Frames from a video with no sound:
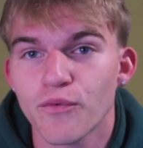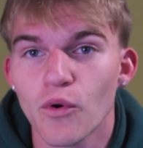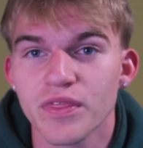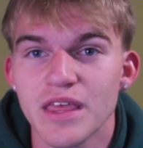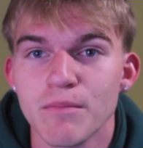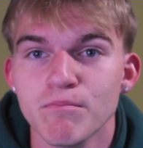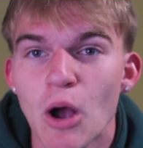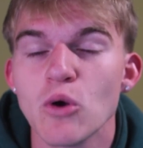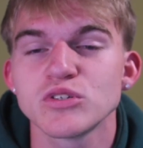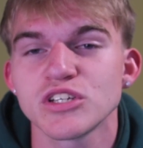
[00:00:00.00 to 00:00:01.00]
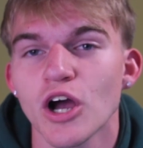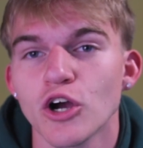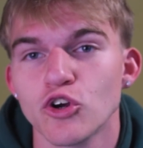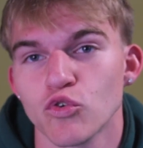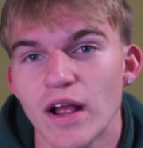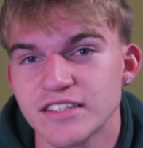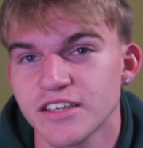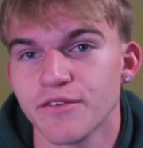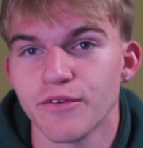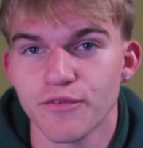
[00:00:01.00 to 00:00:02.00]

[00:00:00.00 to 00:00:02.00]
for the most aggressive